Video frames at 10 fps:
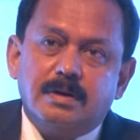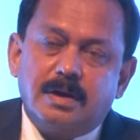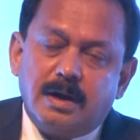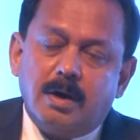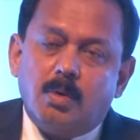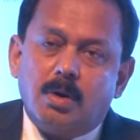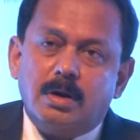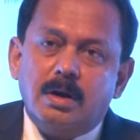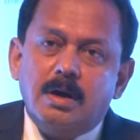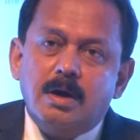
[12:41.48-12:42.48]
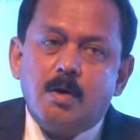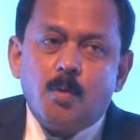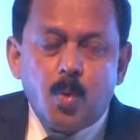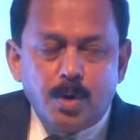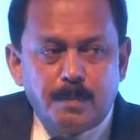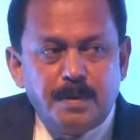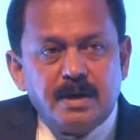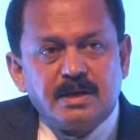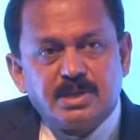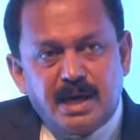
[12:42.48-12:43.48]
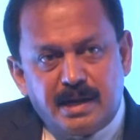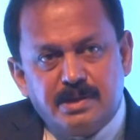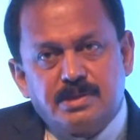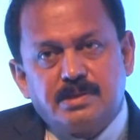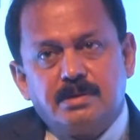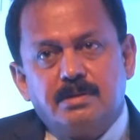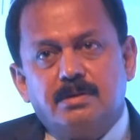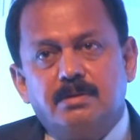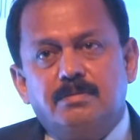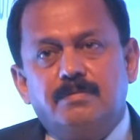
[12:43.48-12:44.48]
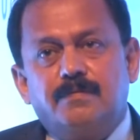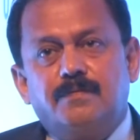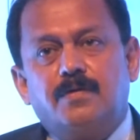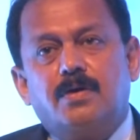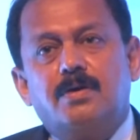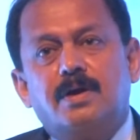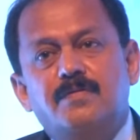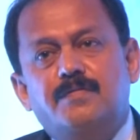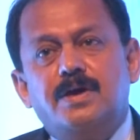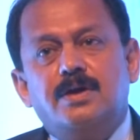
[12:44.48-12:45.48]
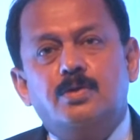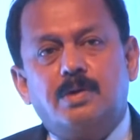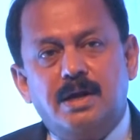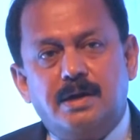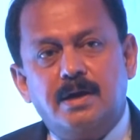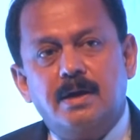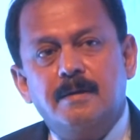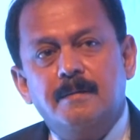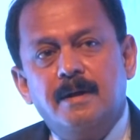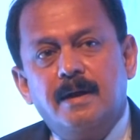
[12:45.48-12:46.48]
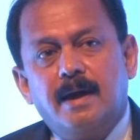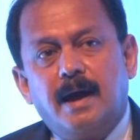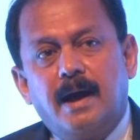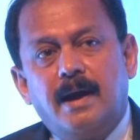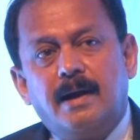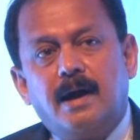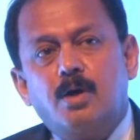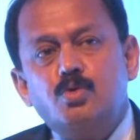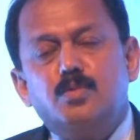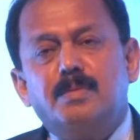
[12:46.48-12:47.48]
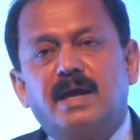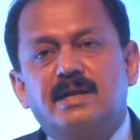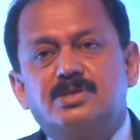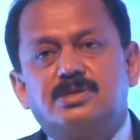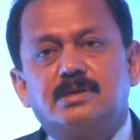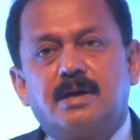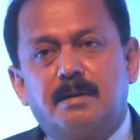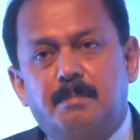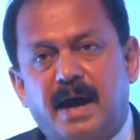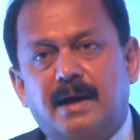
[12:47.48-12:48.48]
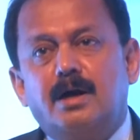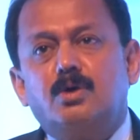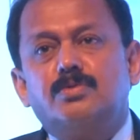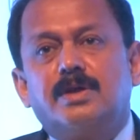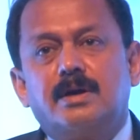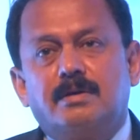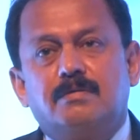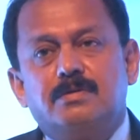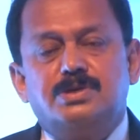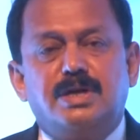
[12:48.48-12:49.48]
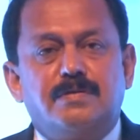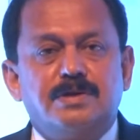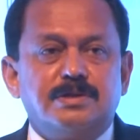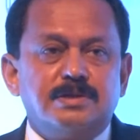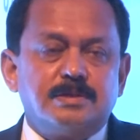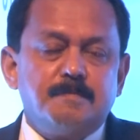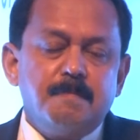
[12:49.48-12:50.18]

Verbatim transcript: gigawatt would be a challenge for every utility and how to manage and back down their generations.